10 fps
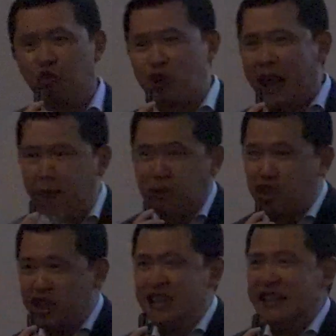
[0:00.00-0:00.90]

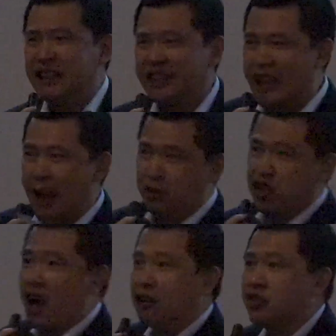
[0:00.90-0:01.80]
garbage in,
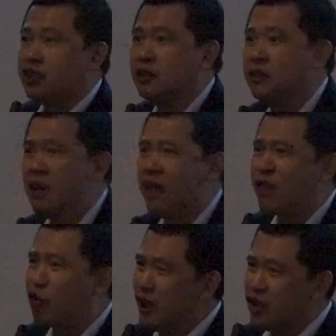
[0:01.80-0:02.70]
garbage out.
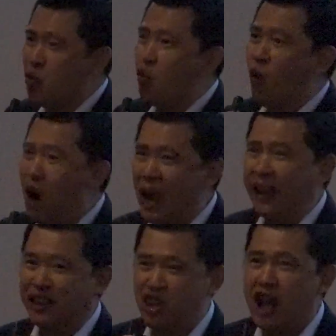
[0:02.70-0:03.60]
The reason
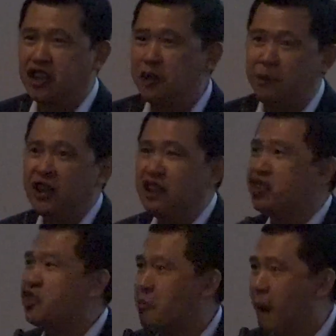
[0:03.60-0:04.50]
why ChatGPT
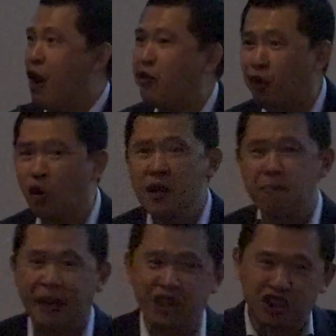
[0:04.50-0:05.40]
is so powerful
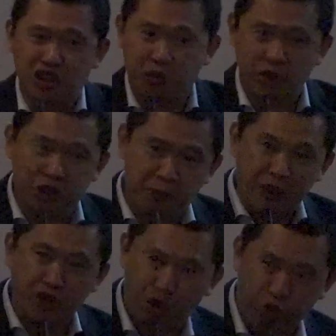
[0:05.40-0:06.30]
because it's
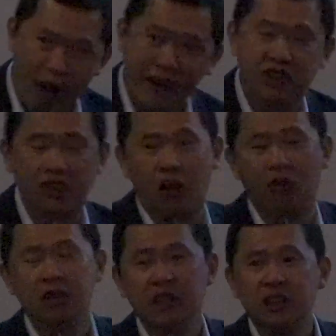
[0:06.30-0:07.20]
been trained
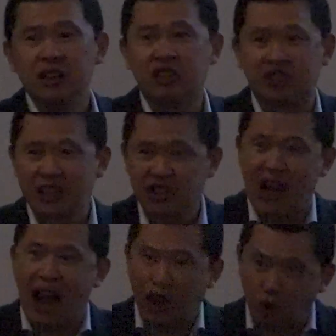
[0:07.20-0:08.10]
on
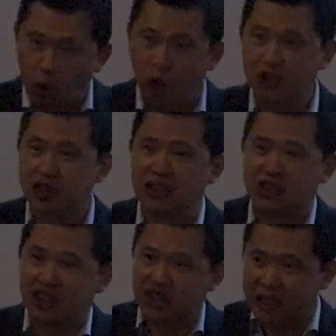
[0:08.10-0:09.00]
such high quality,
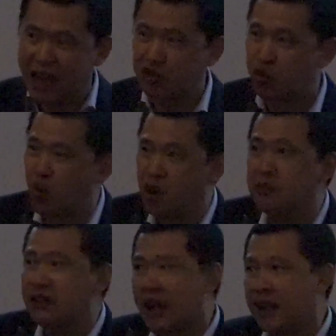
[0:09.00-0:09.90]
such a large
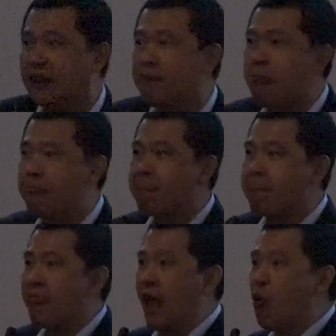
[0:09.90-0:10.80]
volume data.
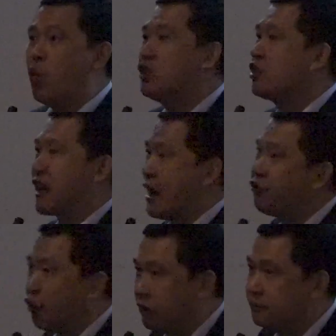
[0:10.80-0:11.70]
And where does it
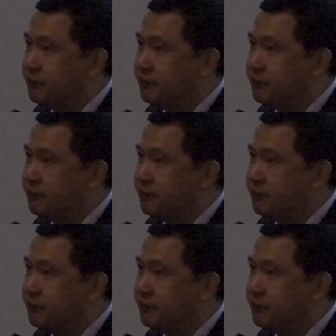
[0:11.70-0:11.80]
come from?